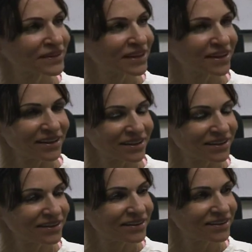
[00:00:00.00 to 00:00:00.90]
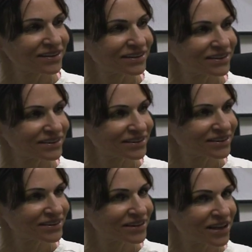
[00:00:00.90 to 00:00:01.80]
And uh, what do you
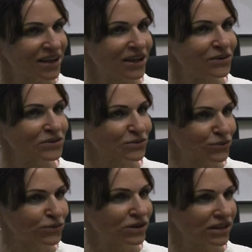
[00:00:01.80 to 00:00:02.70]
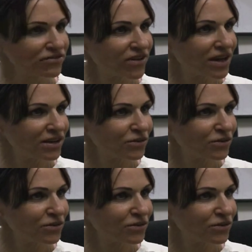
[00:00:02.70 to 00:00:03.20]
think? It was really fun.